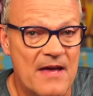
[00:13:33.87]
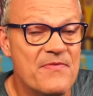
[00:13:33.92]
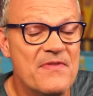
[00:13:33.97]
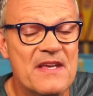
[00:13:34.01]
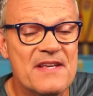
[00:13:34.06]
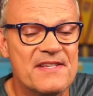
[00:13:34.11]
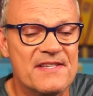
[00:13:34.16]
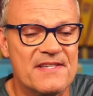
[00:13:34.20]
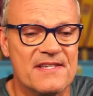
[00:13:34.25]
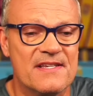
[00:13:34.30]

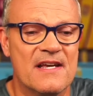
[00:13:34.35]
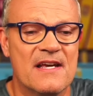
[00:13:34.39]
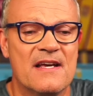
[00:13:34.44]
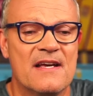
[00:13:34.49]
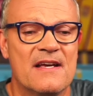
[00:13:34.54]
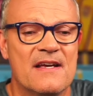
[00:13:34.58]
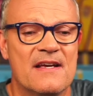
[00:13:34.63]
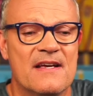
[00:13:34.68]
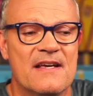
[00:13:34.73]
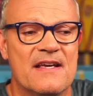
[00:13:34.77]
And this
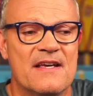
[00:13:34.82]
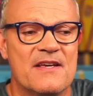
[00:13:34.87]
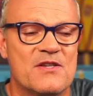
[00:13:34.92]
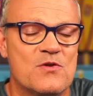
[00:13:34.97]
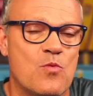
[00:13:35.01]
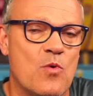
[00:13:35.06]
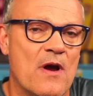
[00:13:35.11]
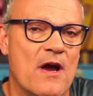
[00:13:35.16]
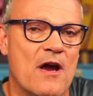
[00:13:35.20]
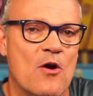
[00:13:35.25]

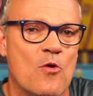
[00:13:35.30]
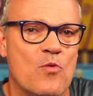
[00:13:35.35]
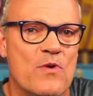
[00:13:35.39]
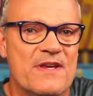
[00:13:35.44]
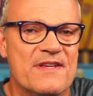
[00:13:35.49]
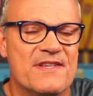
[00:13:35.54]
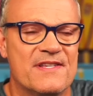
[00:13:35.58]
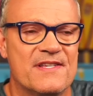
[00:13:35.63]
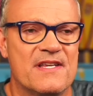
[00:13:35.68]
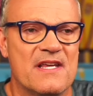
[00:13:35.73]
is where
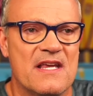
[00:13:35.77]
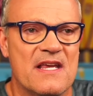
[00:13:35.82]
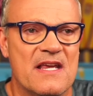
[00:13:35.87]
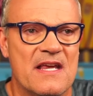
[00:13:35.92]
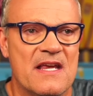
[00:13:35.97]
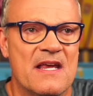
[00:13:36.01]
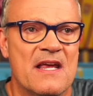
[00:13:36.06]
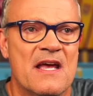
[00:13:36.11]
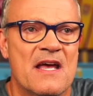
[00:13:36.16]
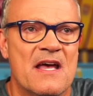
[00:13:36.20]
we
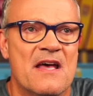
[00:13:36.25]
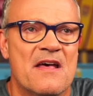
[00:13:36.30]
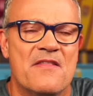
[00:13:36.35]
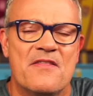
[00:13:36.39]
see